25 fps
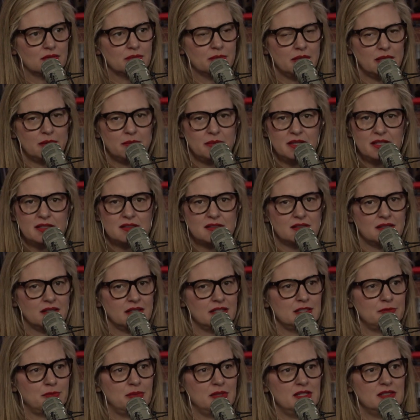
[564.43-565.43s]
Maybe it's a
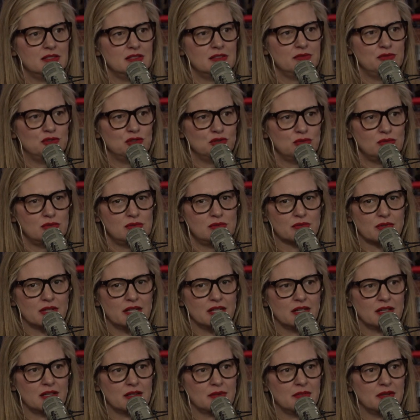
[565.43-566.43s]
nice piece of jewelry
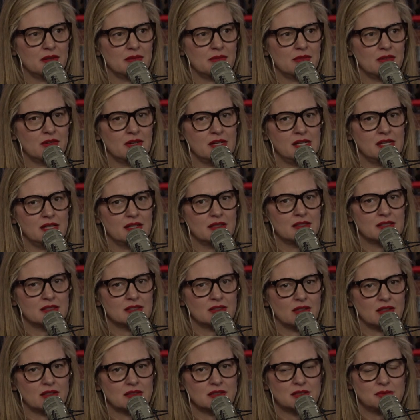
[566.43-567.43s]
to commemorate
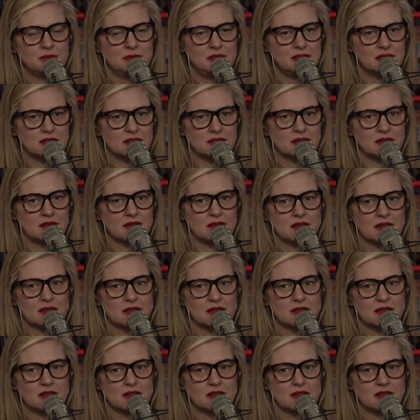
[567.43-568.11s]
this awesome year.